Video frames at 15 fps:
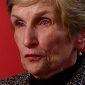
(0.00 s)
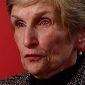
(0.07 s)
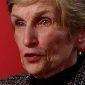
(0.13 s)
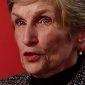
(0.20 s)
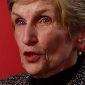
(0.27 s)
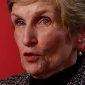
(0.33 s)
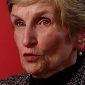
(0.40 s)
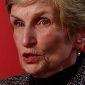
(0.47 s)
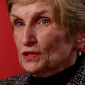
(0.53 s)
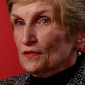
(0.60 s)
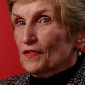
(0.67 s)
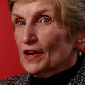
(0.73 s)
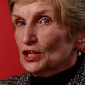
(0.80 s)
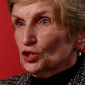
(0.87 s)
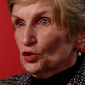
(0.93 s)
for those
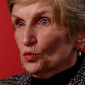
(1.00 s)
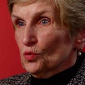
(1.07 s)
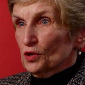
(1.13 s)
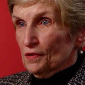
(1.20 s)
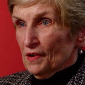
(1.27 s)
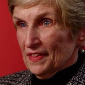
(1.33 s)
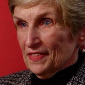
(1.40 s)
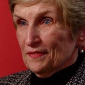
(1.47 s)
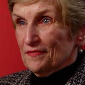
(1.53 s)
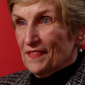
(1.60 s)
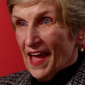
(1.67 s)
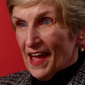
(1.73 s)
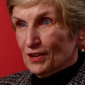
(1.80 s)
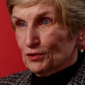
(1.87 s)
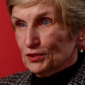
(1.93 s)
of us who were on the
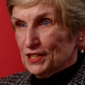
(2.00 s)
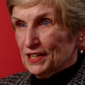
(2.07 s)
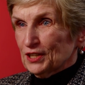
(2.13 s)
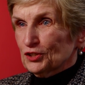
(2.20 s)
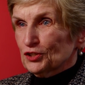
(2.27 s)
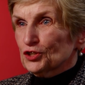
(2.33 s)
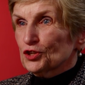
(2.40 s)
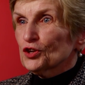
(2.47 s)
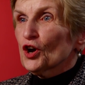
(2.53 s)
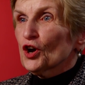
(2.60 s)
faculty to